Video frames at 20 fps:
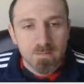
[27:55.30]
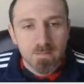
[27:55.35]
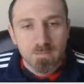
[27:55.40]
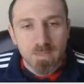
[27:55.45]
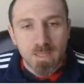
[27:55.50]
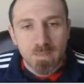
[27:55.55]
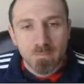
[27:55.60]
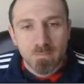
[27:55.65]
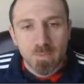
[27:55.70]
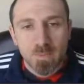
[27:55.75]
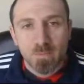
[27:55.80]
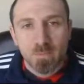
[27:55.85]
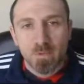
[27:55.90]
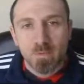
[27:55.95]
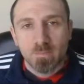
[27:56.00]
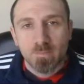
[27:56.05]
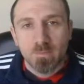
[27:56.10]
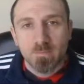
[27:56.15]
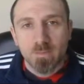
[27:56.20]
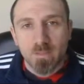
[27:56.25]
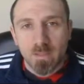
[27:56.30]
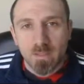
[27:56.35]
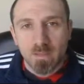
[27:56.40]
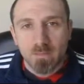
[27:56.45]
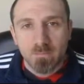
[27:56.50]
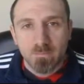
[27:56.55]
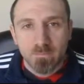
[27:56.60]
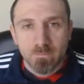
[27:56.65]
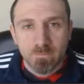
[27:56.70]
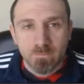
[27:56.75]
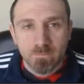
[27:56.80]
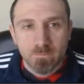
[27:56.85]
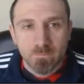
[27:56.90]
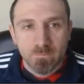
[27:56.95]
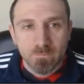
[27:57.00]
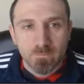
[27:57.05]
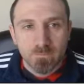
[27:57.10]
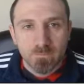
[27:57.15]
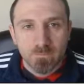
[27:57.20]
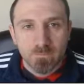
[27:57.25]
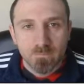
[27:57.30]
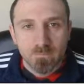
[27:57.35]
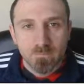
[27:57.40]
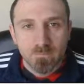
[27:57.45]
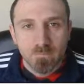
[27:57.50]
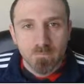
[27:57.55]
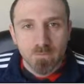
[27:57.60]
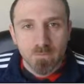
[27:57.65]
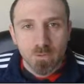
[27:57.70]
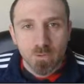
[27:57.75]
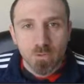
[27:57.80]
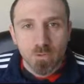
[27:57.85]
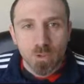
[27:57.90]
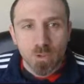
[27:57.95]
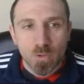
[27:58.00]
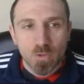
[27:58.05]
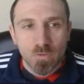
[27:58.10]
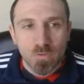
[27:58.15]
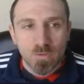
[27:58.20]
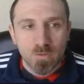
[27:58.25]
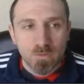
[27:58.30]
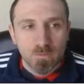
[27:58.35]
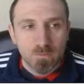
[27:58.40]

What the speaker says: can be a problem if you don't